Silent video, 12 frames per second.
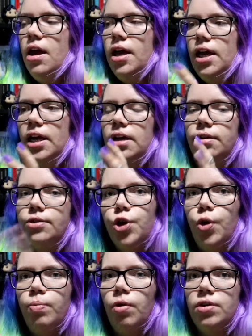in
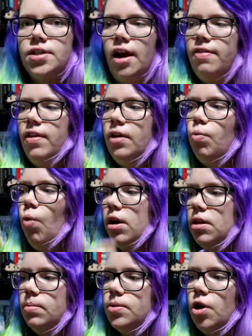2 books, and I think one of
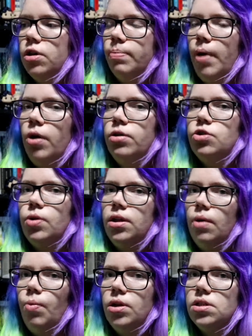them's got the poetry and
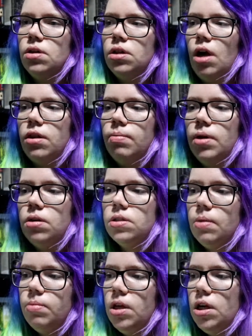then one's got the other bit or
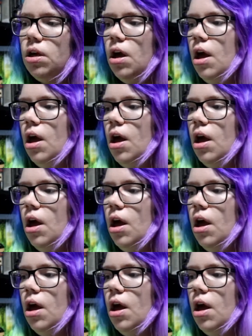something.